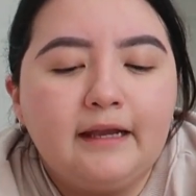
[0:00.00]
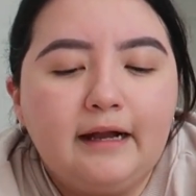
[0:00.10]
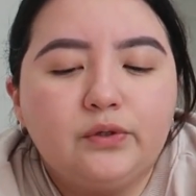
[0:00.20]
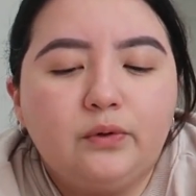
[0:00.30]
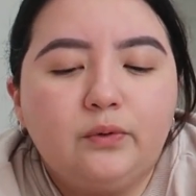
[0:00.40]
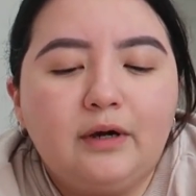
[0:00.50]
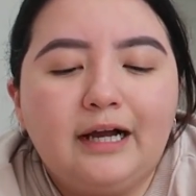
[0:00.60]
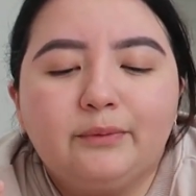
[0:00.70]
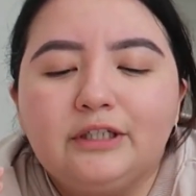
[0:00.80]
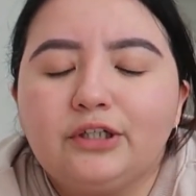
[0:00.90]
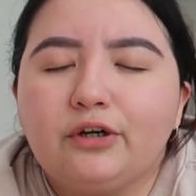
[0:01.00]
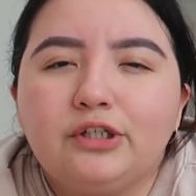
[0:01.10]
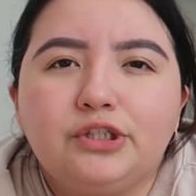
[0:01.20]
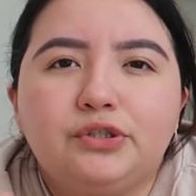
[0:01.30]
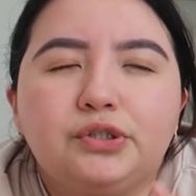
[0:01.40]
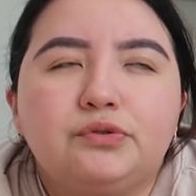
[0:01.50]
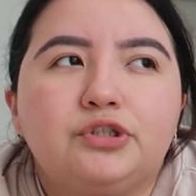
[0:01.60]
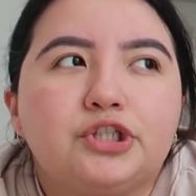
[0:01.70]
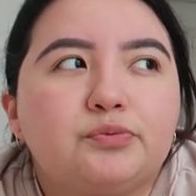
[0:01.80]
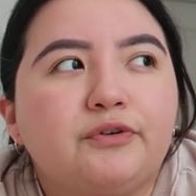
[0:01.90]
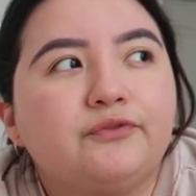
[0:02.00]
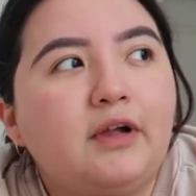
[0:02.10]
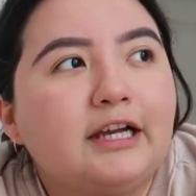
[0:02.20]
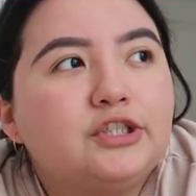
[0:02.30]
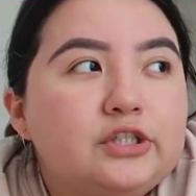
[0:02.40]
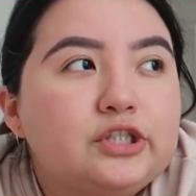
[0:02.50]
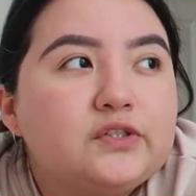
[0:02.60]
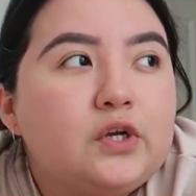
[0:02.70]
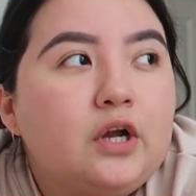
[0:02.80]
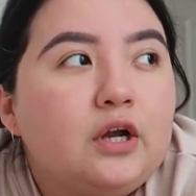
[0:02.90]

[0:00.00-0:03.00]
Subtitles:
So I would encourage you to just reflect and just